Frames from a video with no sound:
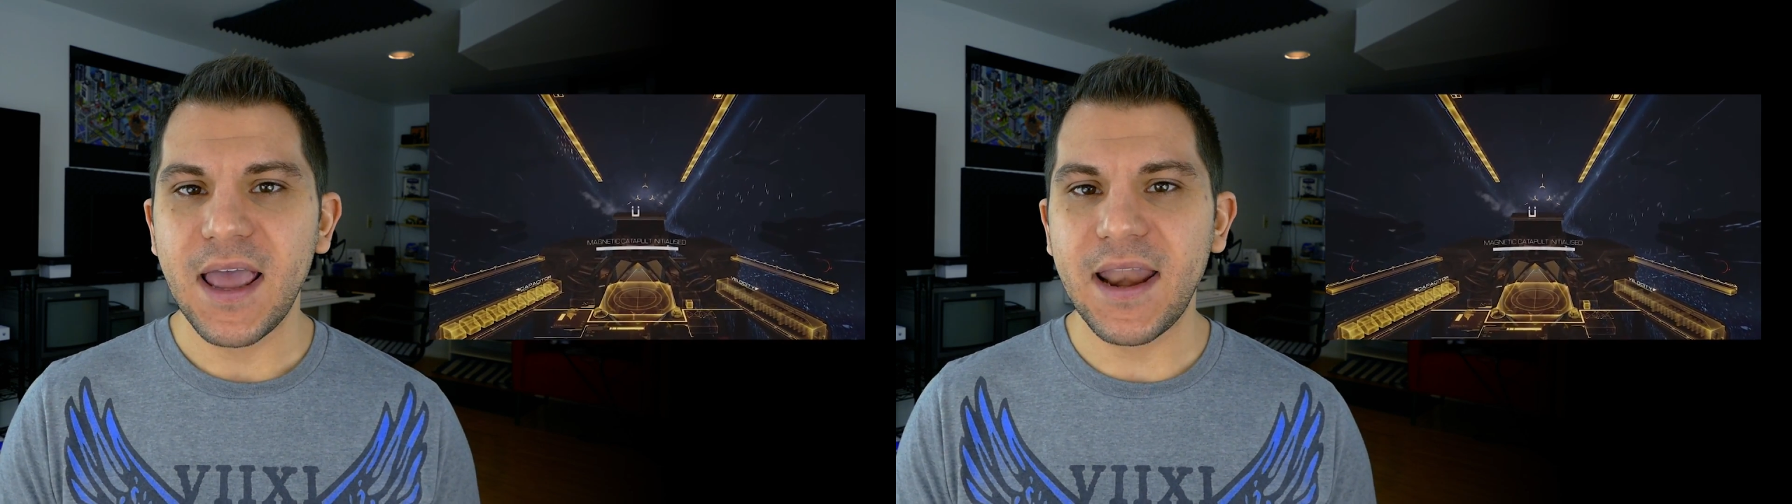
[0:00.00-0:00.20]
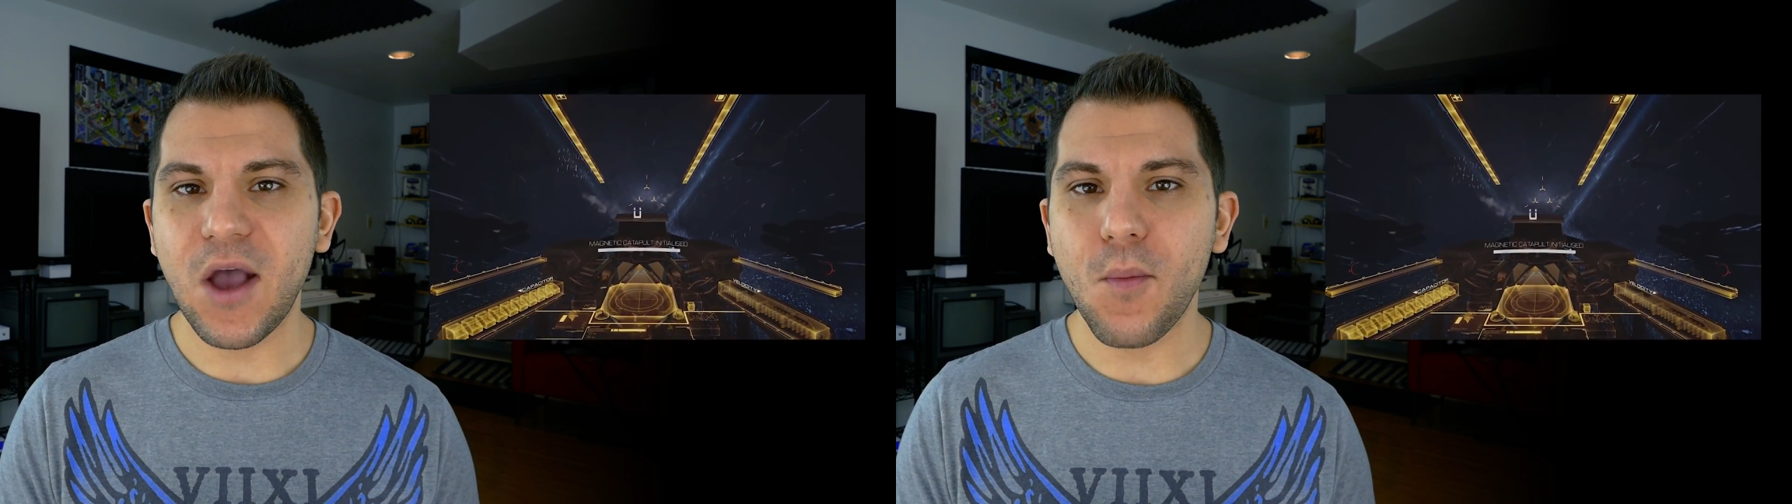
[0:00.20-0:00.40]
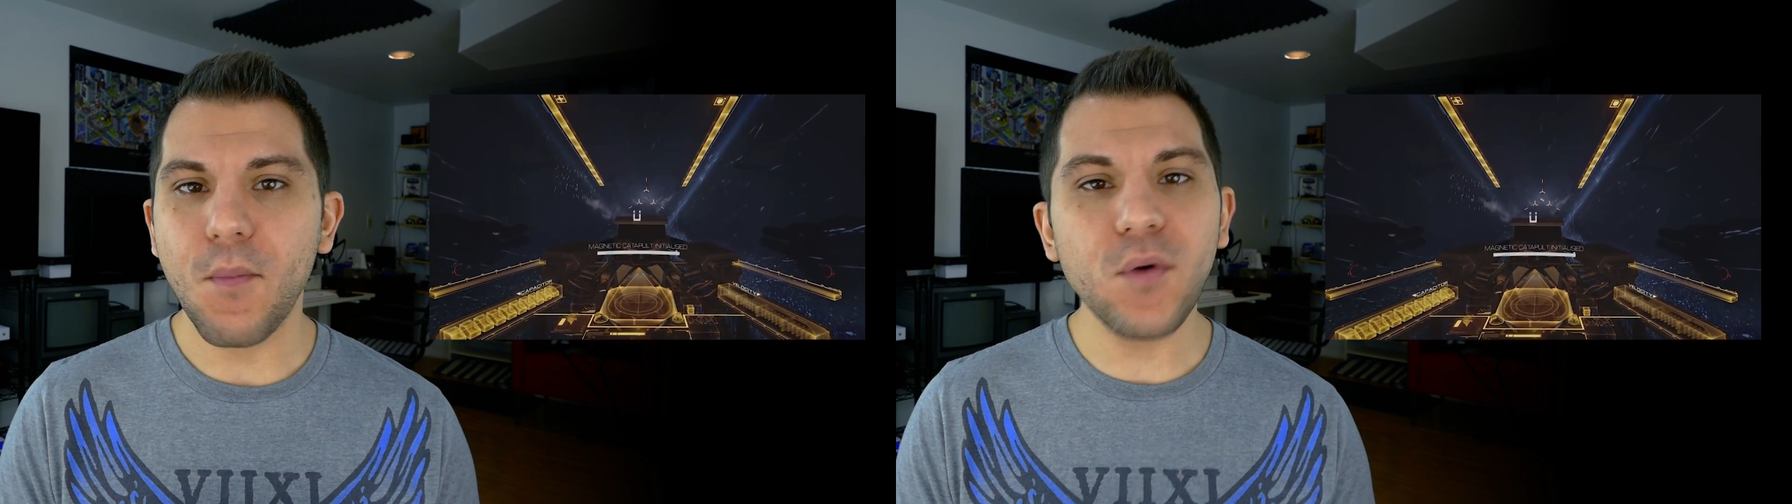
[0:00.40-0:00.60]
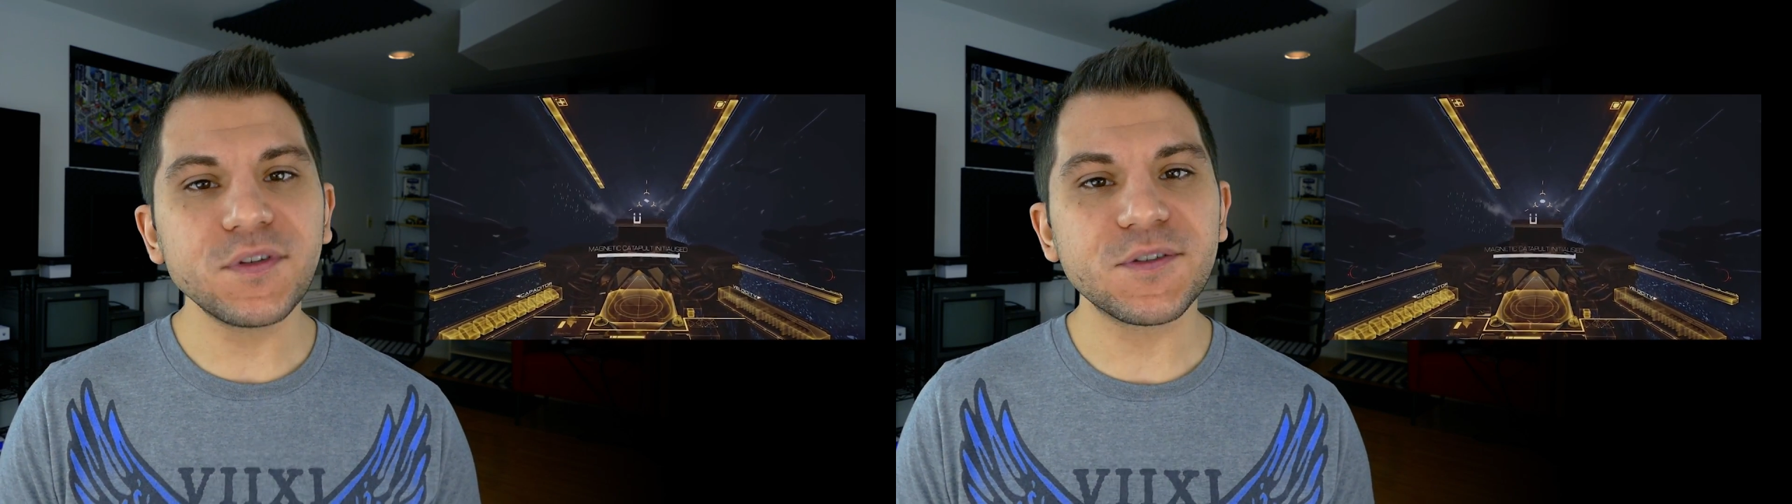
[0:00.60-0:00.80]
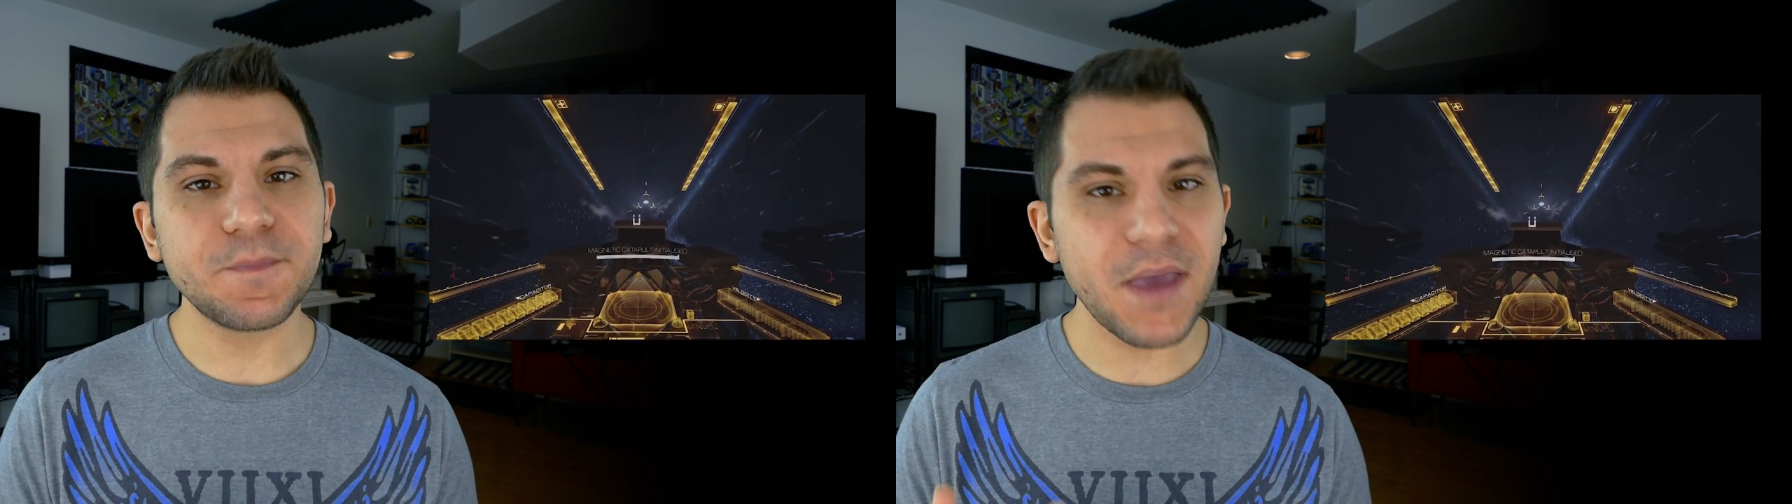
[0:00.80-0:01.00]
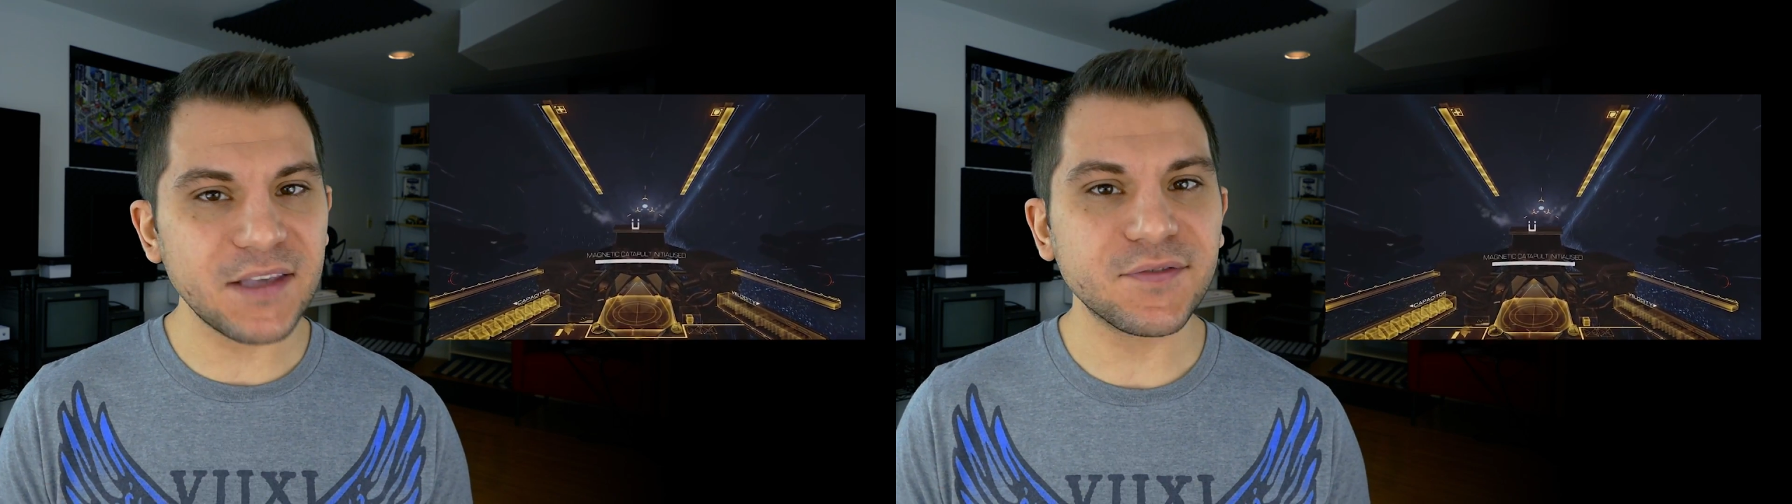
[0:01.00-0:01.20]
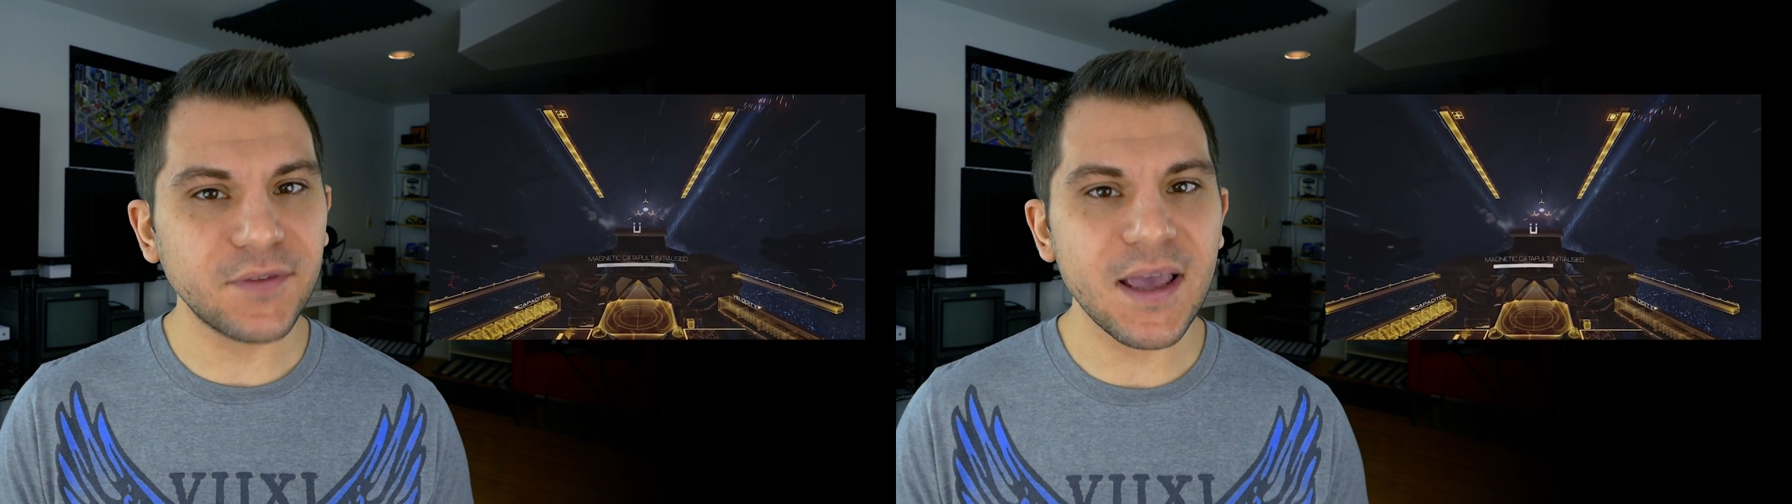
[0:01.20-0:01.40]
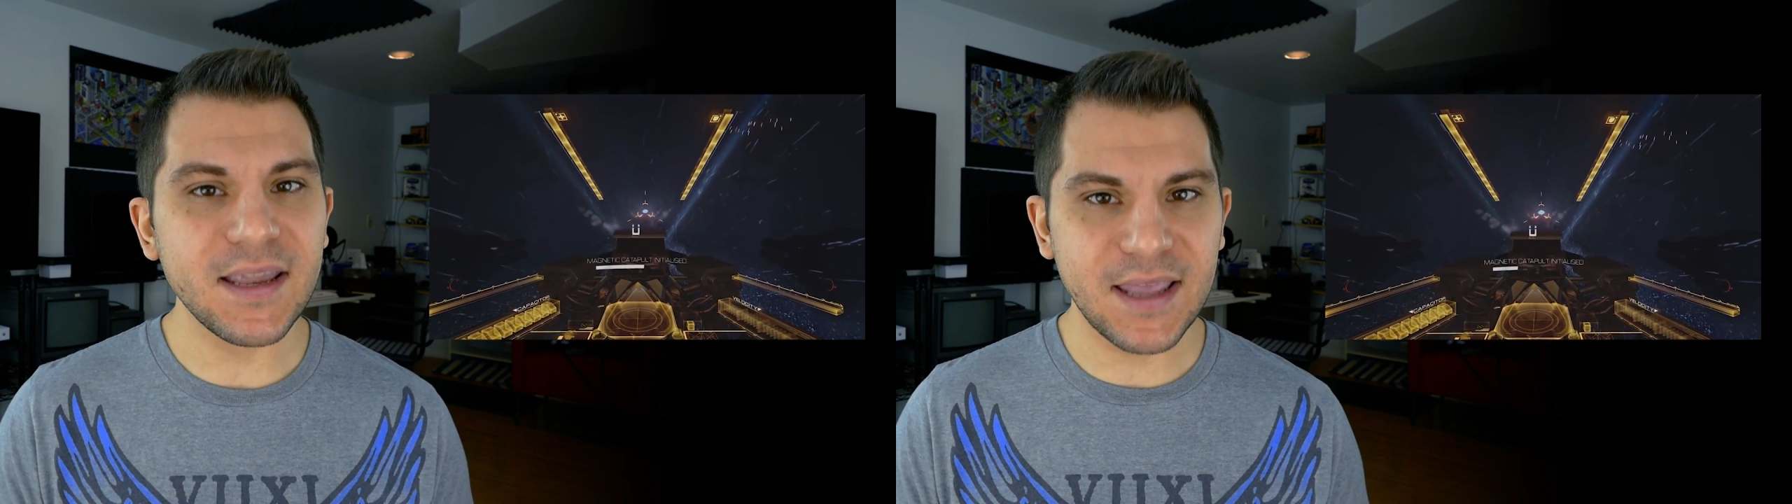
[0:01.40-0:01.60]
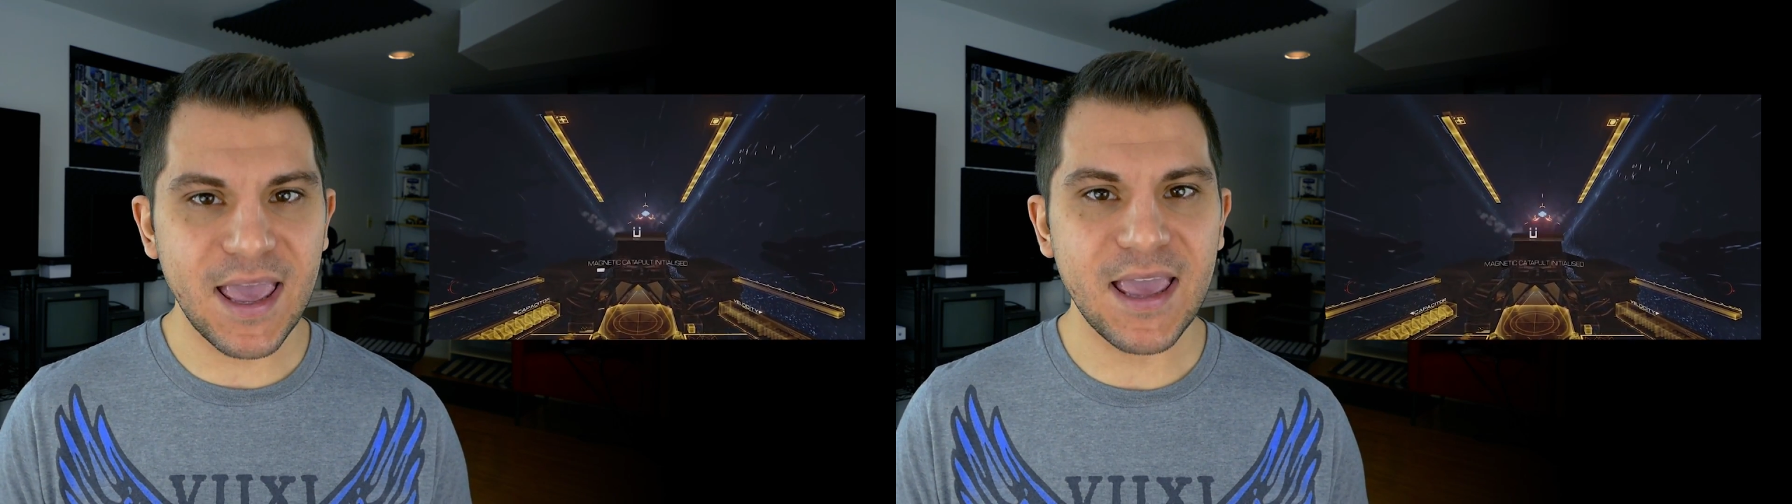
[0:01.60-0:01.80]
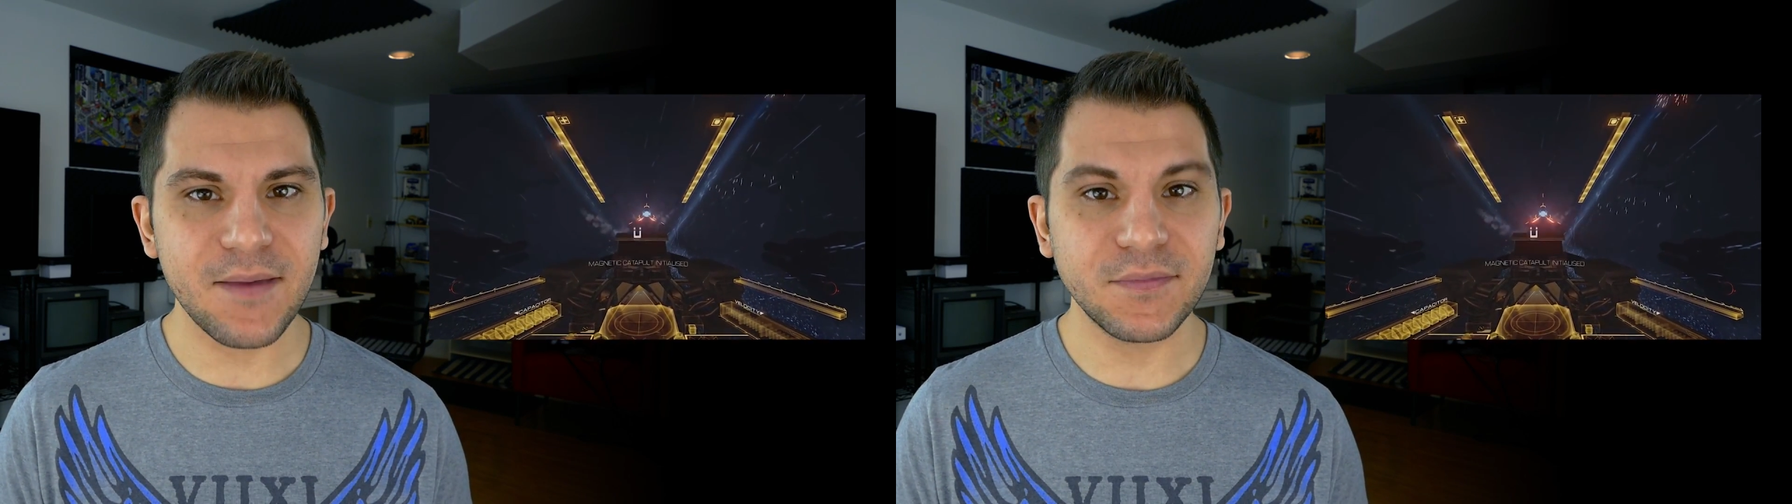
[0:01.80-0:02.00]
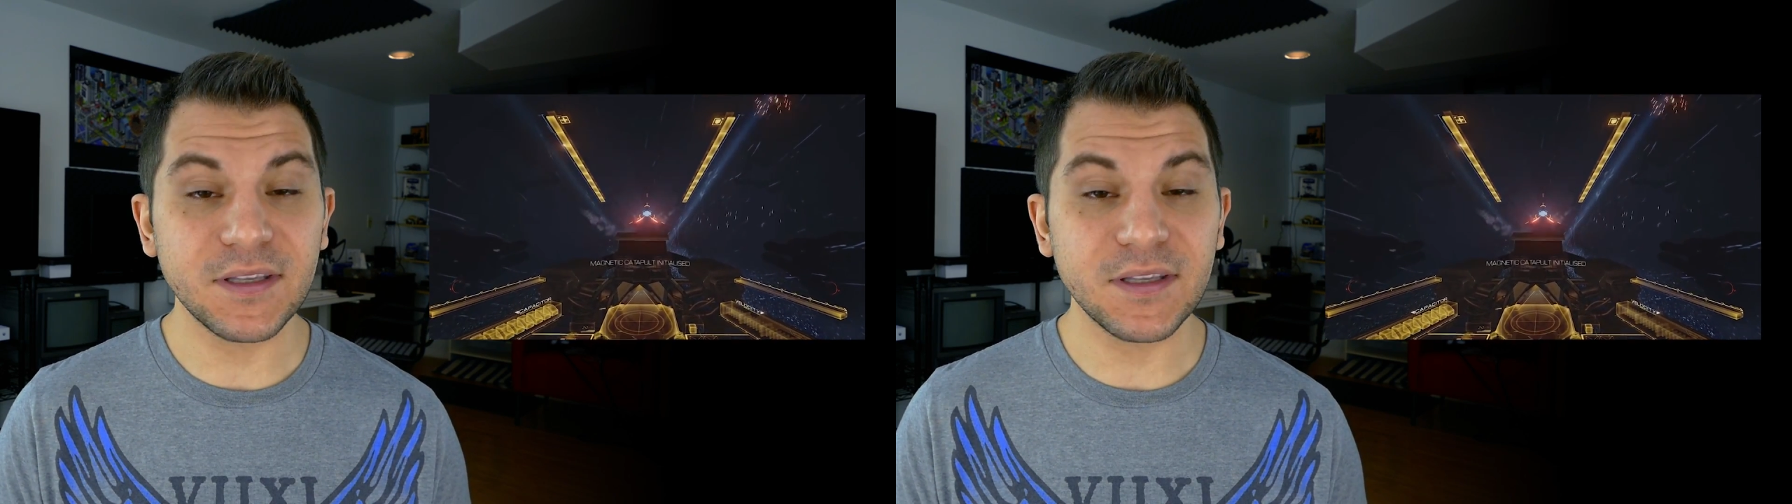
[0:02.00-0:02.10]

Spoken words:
Now, most space flight games,